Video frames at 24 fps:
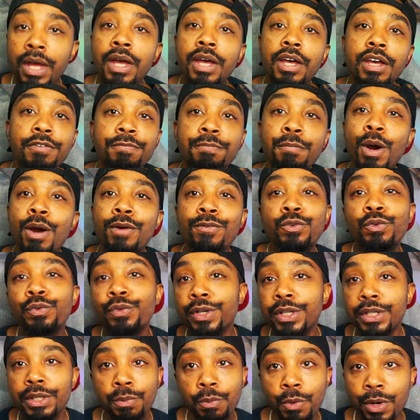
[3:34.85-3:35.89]
If Marvel
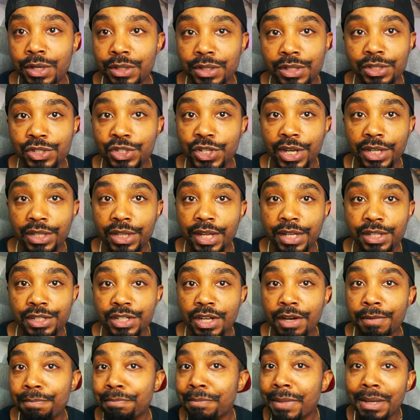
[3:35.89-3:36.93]
really wanted to shake things
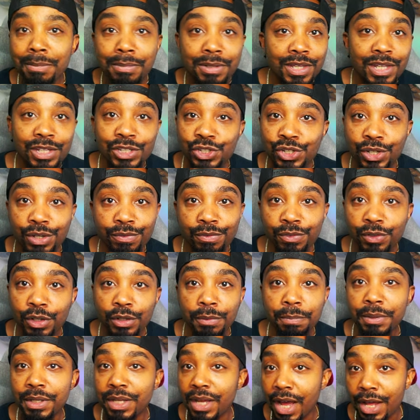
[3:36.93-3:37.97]
up, maybe they should have
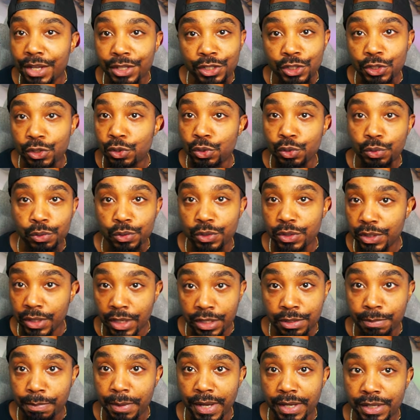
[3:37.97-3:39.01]
looked beyond the usual
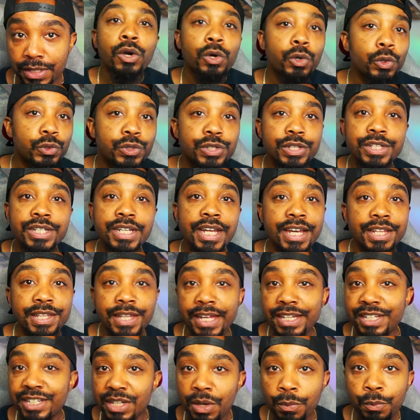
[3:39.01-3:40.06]
suspects. Who's to say
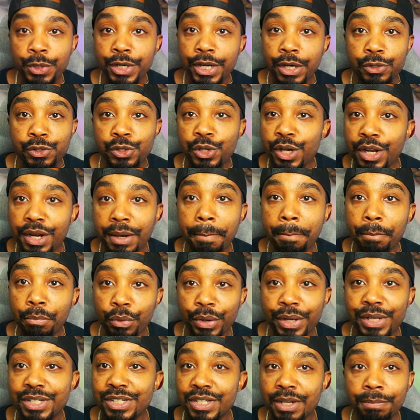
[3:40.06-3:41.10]
that someone else couldn't
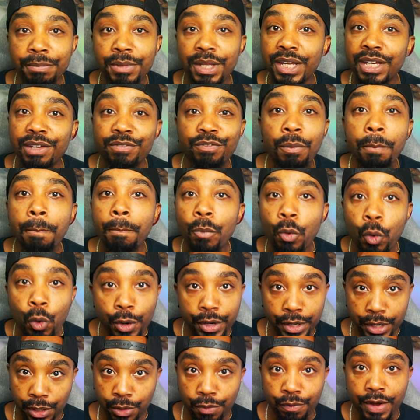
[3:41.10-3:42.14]
bring something even more
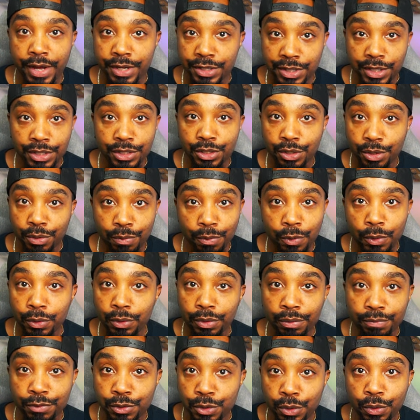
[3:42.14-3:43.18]
interesting to the role
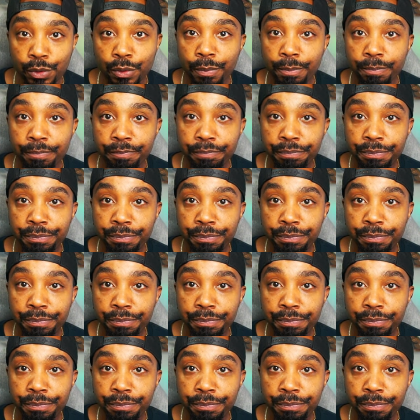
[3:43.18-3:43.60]
of Doom?